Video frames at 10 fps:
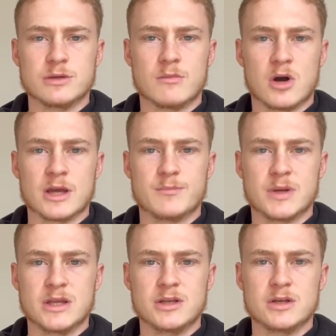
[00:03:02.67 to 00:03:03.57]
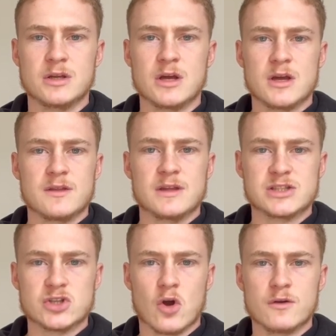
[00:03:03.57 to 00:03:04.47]
in my opinion.
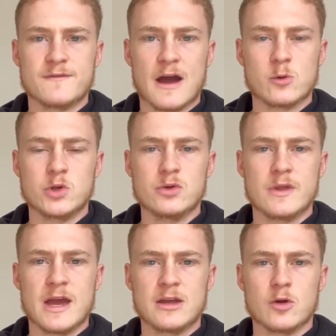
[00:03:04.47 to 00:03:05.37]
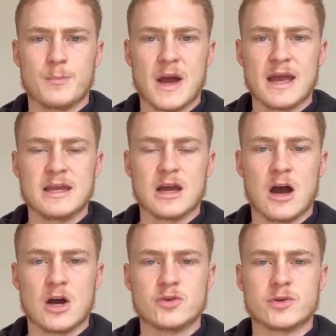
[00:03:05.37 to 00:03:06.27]
There's no value there. You're paying
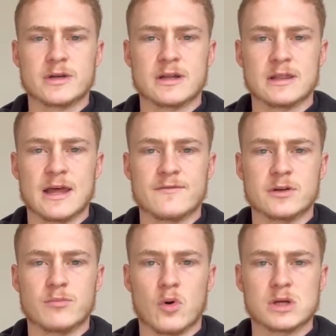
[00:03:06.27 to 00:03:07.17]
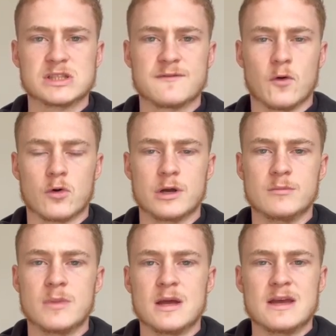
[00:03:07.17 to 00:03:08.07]
111 points for
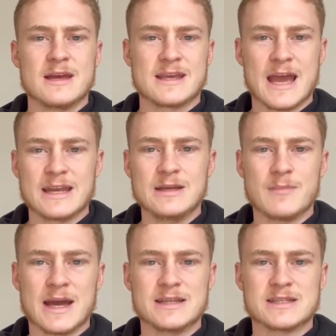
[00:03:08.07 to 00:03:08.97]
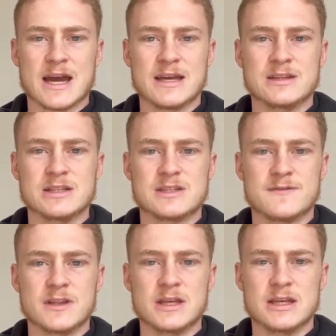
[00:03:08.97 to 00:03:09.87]
him. Can he maintain this
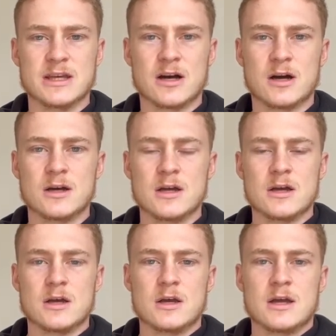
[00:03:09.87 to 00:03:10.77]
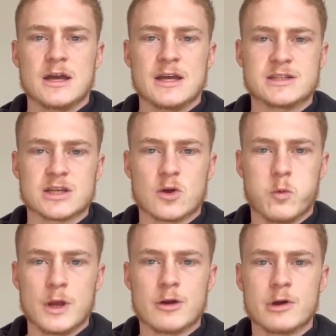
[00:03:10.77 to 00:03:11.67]
for the year? It's a
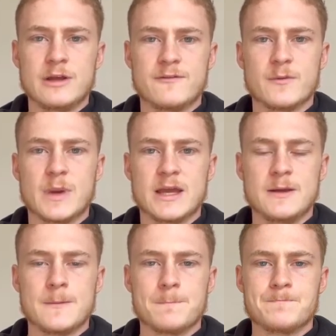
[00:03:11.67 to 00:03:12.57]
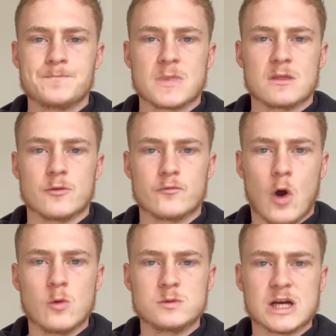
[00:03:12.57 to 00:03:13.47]
query for me. The
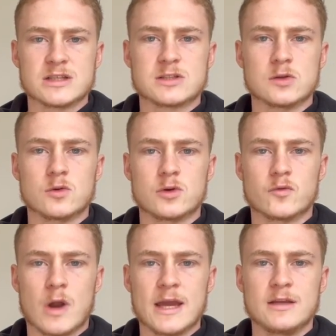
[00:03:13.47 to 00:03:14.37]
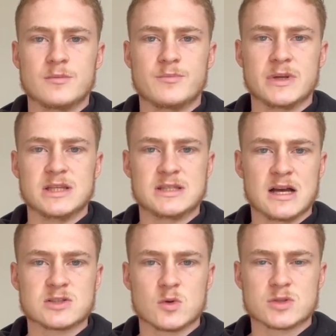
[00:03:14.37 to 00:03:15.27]
role does look great, but he
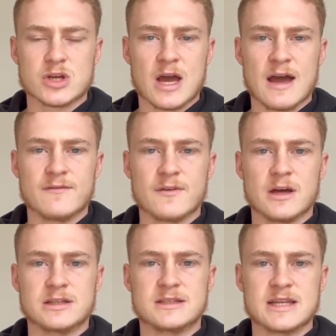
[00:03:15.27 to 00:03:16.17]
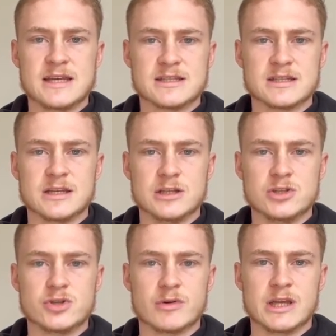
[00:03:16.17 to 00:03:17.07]
does also have a decent
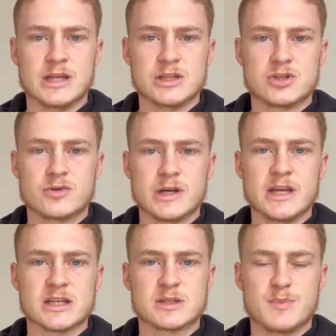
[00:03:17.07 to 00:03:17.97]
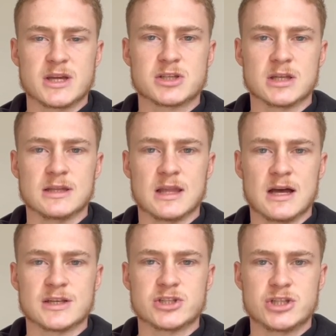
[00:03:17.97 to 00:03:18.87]
injury history, especially
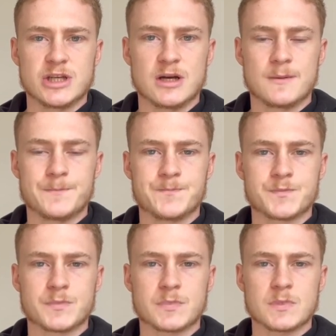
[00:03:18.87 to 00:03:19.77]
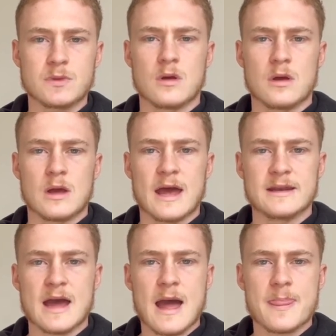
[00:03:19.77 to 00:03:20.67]
last year.
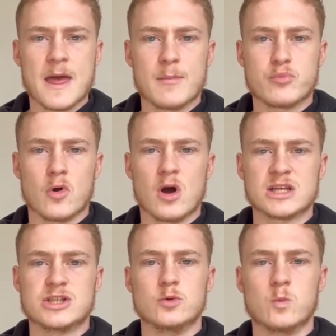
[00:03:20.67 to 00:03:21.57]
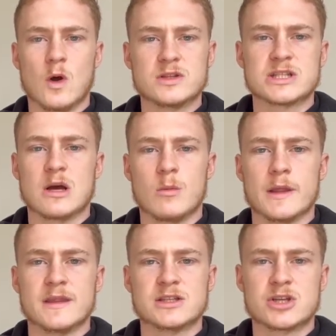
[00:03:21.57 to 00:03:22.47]
And at that price, you want
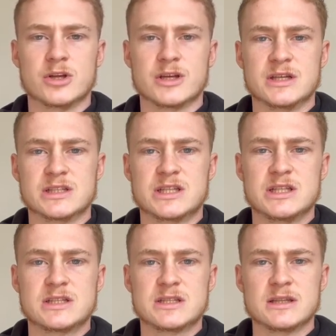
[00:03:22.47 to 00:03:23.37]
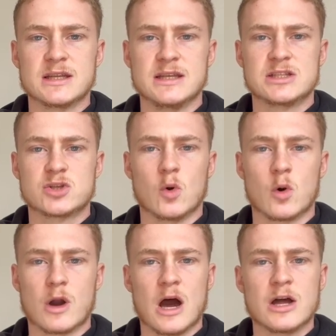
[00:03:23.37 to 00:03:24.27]
someone that's going to consistently
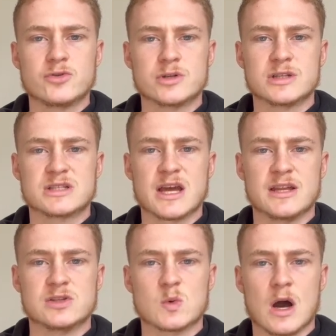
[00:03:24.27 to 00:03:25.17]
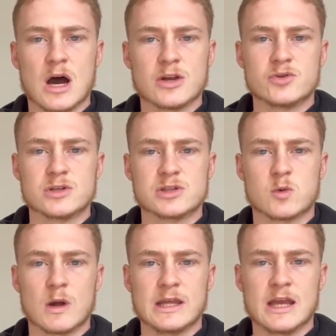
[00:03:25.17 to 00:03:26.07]
score 110 to
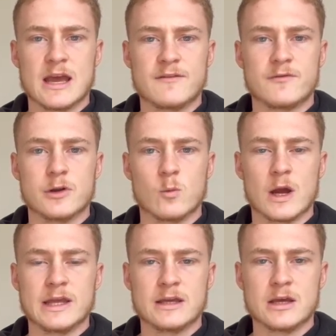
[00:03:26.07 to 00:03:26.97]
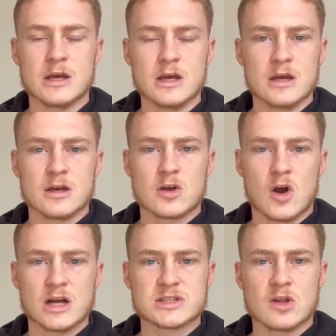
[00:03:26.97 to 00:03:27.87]
120 every week.
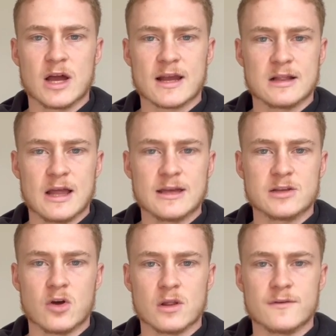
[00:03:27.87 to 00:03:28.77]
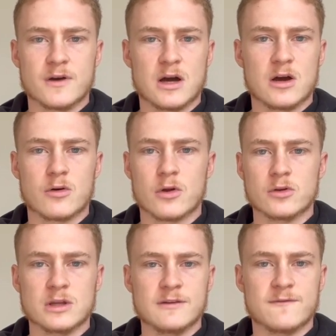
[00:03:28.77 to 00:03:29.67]
Guys like Clayton Oliver are
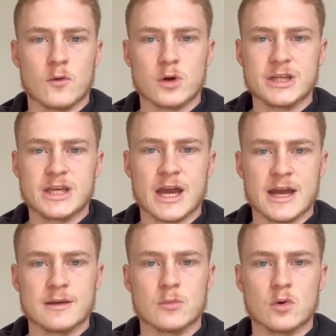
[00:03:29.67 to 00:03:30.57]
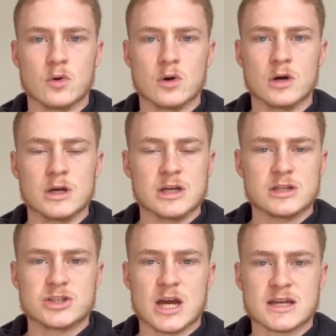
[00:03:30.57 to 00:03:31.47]
only 40k more.
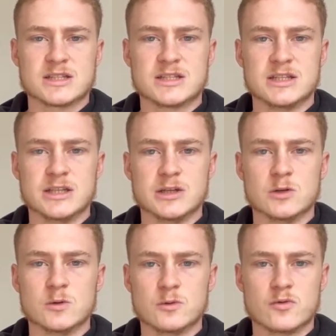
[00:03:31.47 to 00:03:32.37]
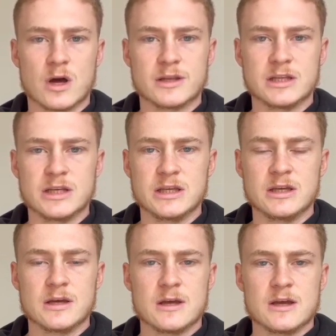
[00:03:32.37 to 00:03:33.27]
Jack Steele,
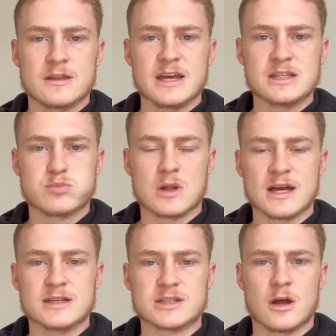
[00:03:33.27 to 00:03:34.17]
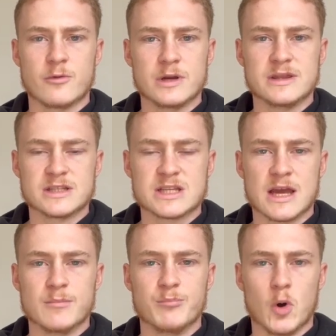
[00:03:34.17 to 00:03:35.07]
Grundy, these players are in the
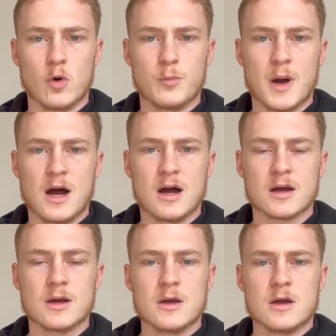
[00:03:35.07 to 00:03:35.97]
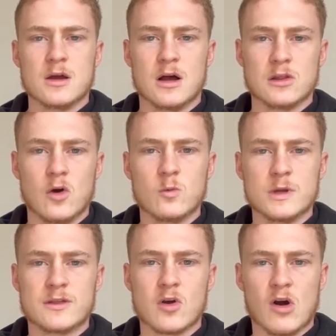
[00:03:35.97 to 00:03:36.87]
same ballpark, along
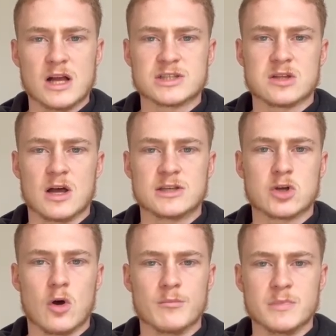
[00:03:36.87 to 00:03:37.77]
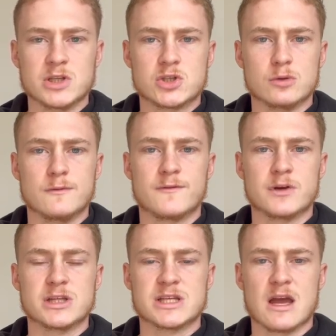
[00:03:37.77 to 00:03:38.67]
with guys like Tom Mitchell, for
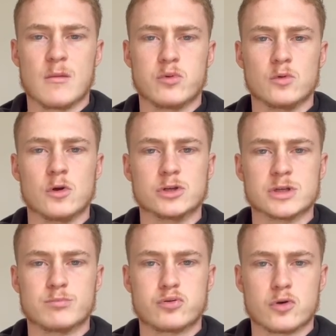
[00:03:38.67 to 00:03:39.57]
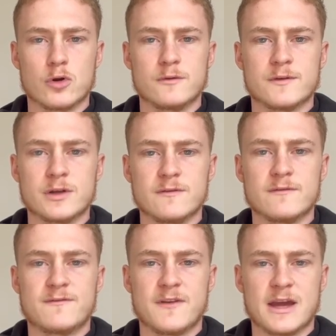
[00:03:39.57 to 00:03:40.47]
example, who's a proven
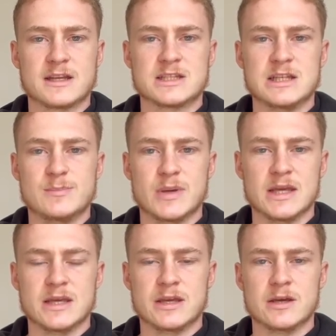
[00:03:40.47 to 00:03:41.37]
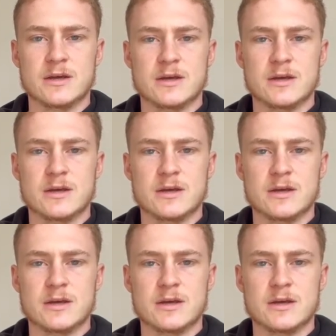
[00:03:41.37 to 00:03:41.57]
fantasy pig,